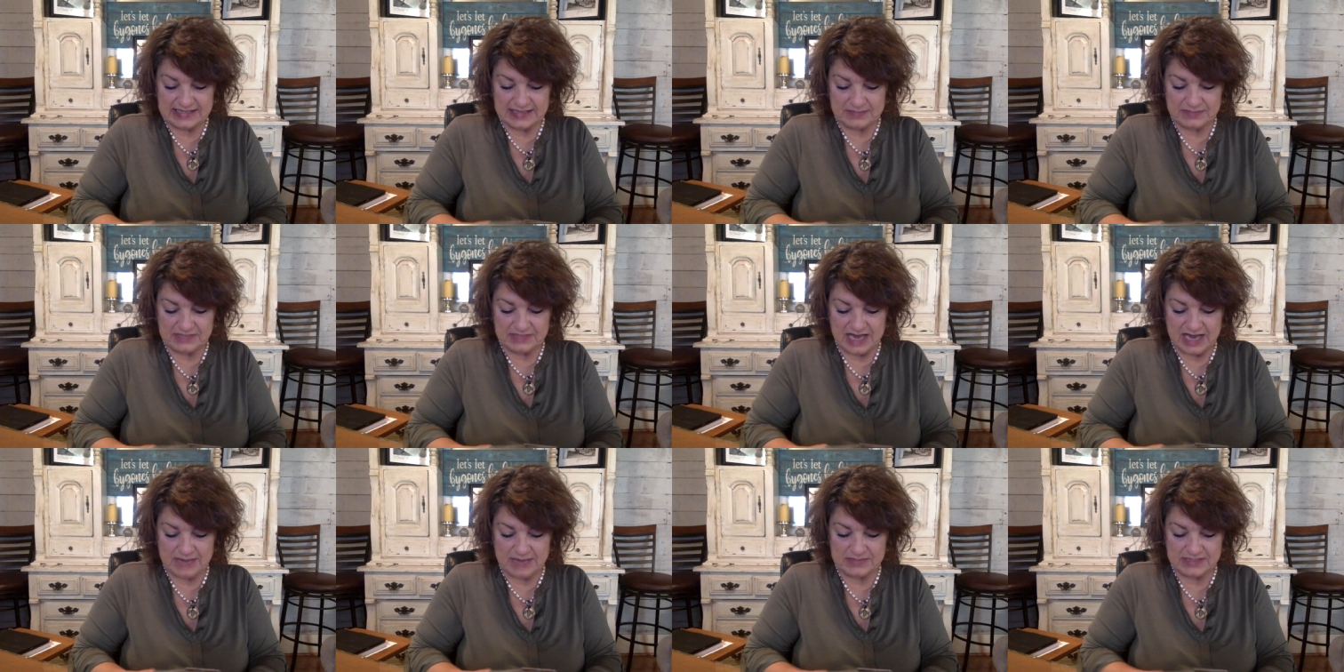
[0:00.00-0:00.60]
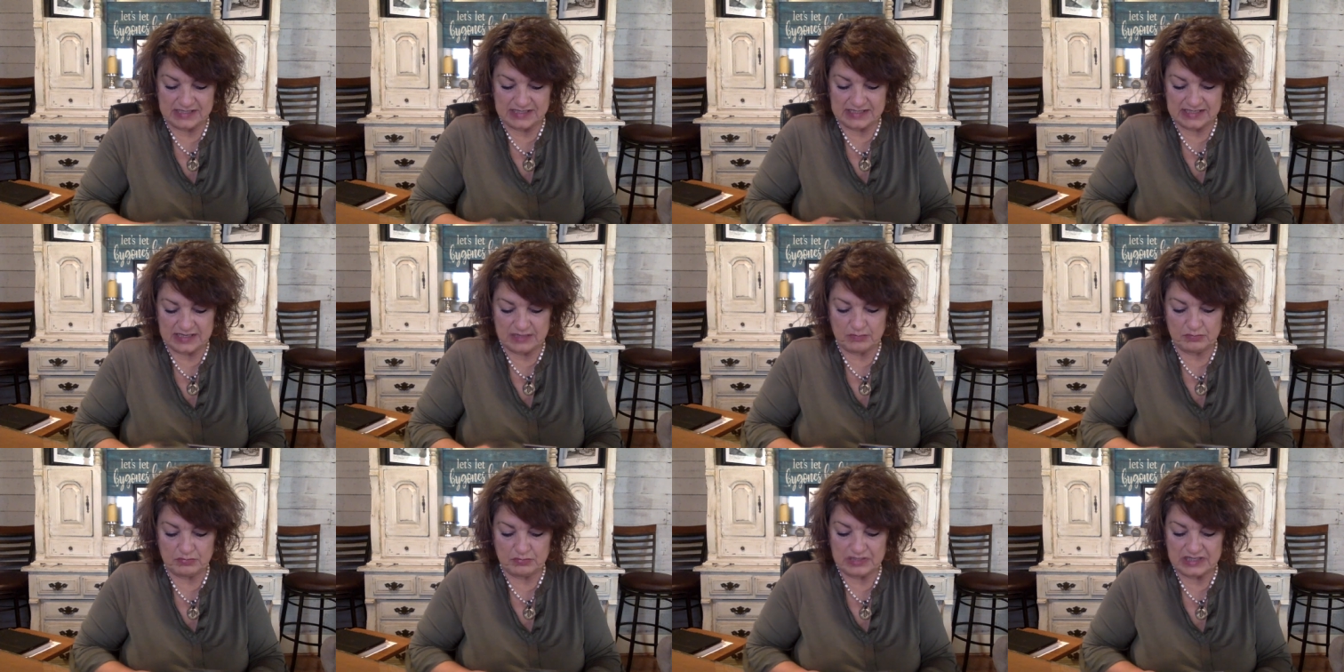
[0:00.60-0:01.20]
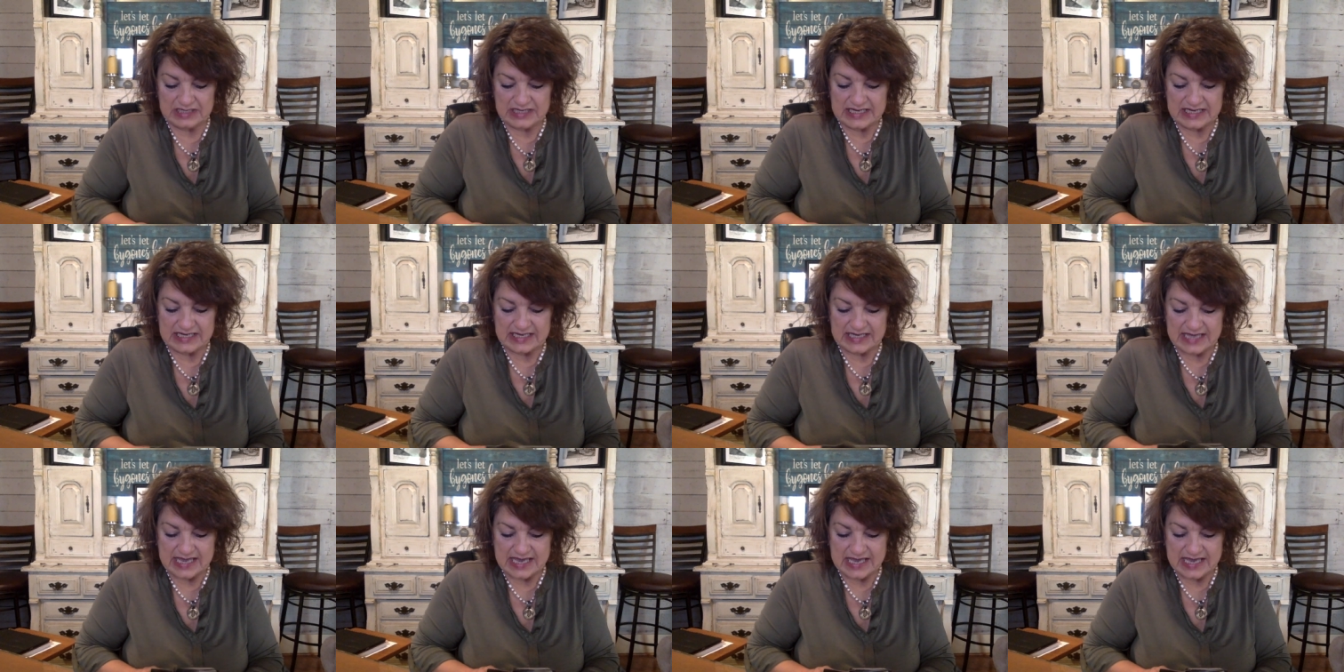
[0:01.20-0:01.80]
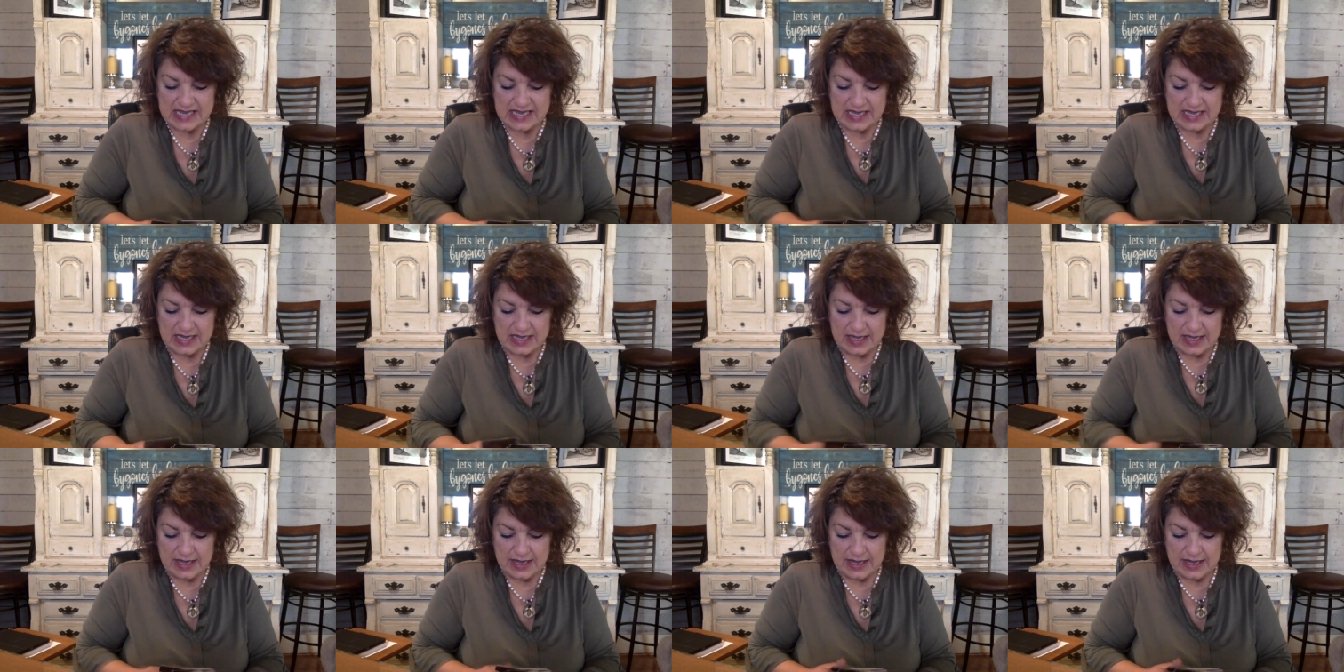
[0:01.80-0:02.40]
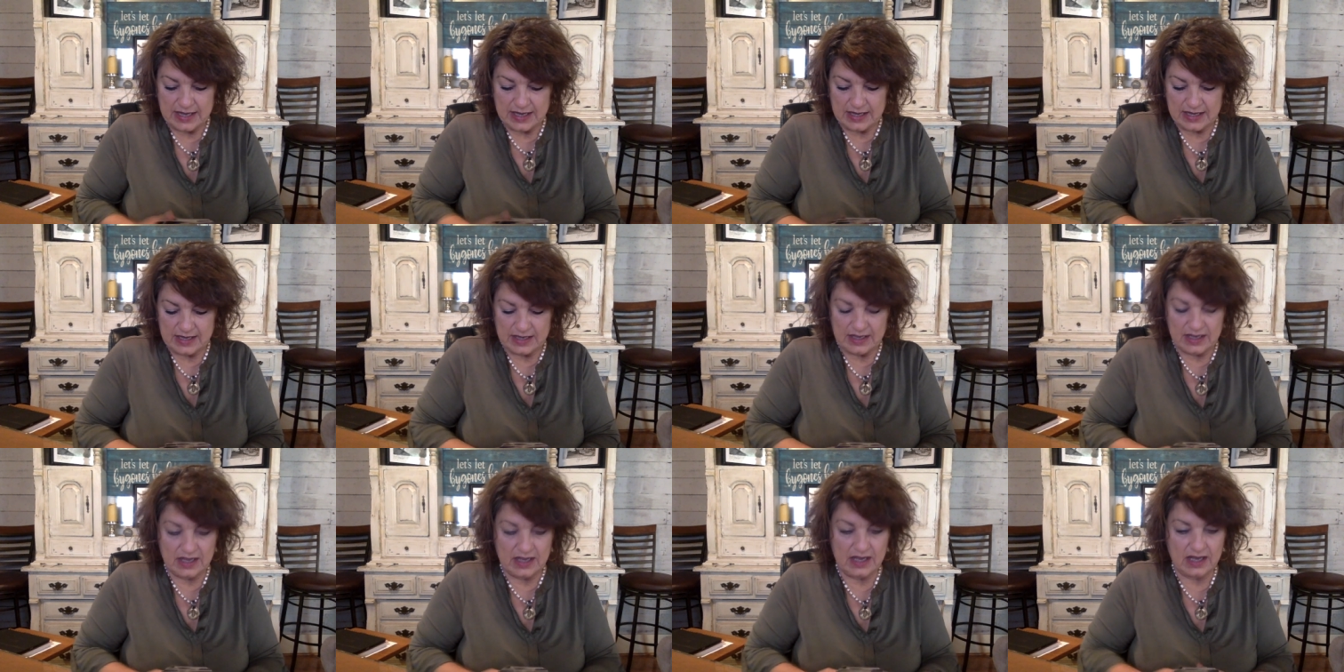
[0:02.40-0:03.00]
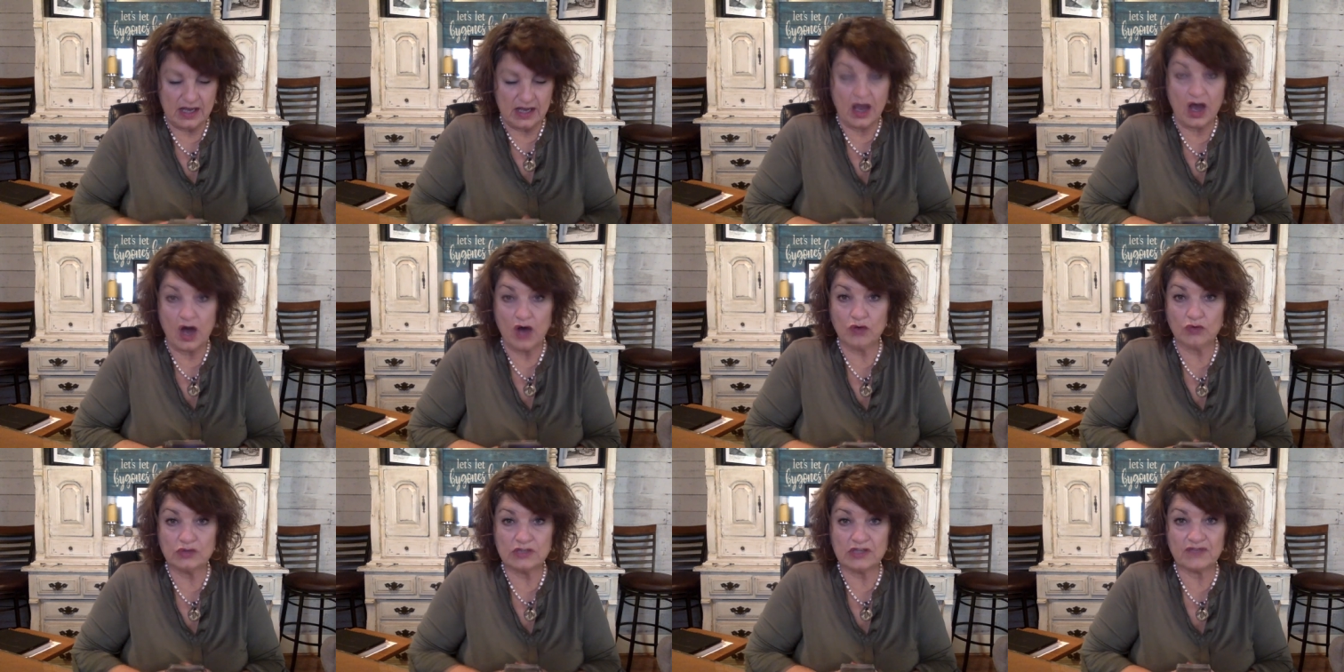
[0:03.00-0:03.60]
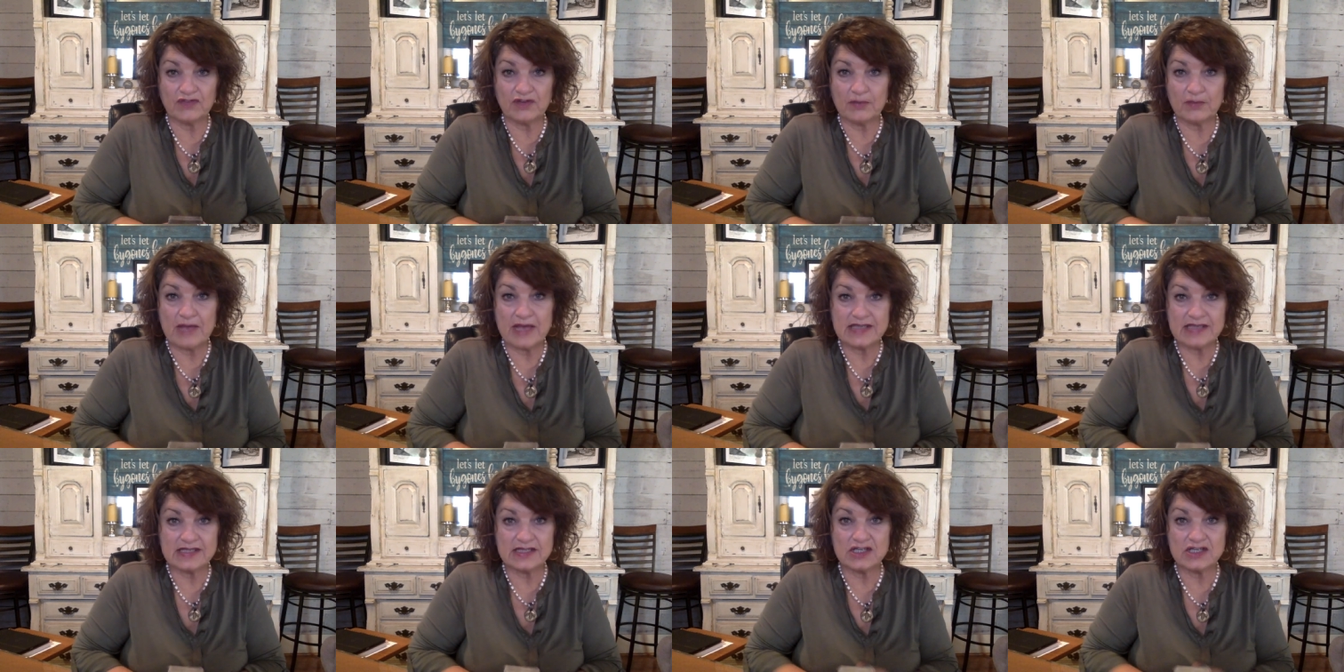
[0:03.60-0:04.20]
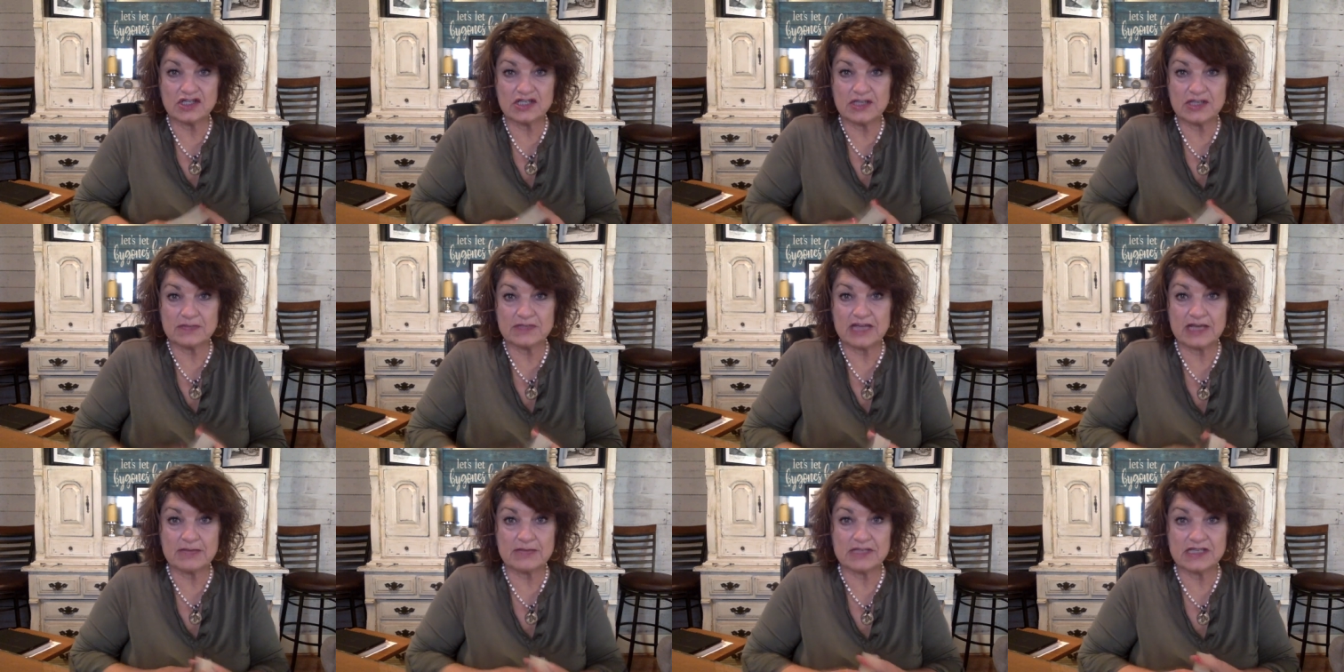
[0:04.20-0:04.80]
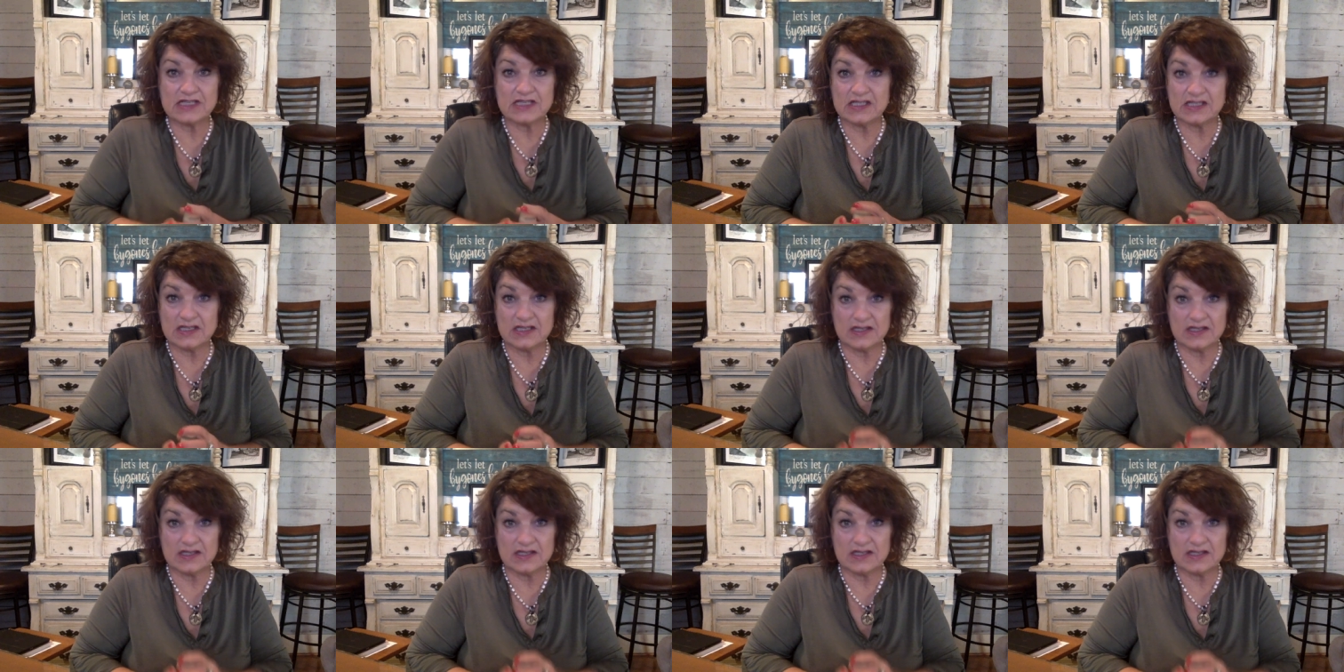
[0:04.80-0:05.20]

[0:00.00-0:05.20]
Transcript: Sometimes it's completely uh, a whole different message, and sometimes it